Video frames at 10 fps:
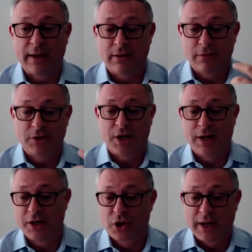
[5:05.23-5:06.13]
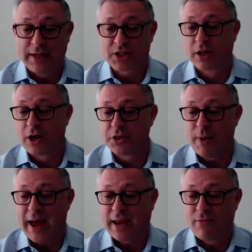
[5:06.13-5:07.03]
And she literally still goes
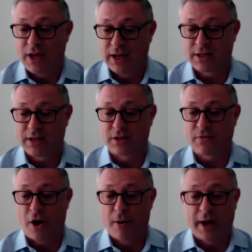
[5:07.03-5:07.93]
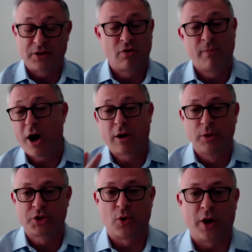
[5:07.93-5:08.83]
back every year to this farmhouse. Remarkable
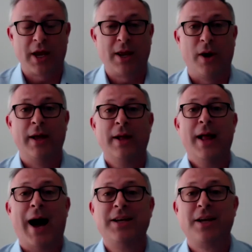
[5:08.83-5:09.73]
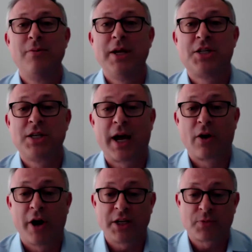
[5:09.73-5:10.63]
story. Anyway, mm. I hmm. didn't mean to
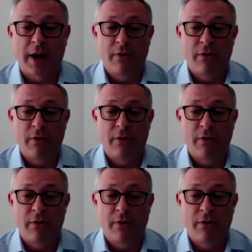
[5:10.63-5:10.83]
digress, but I.